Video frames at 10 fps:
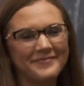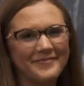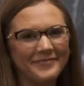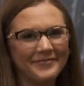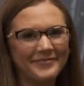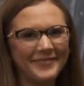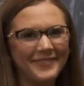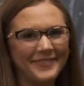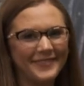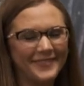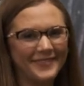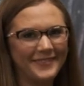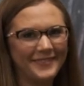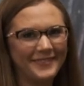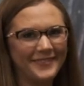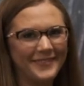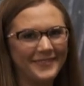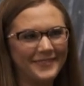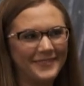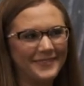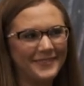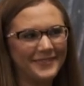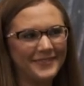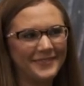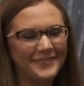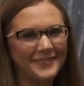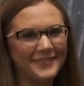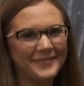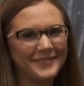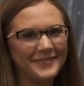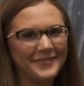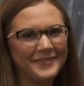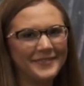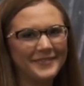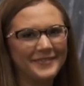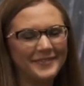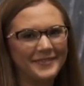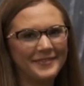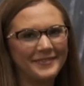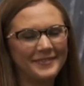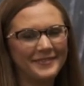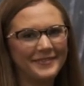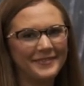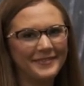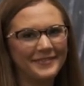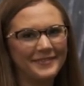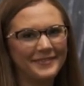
No words are spoken by the person on screen.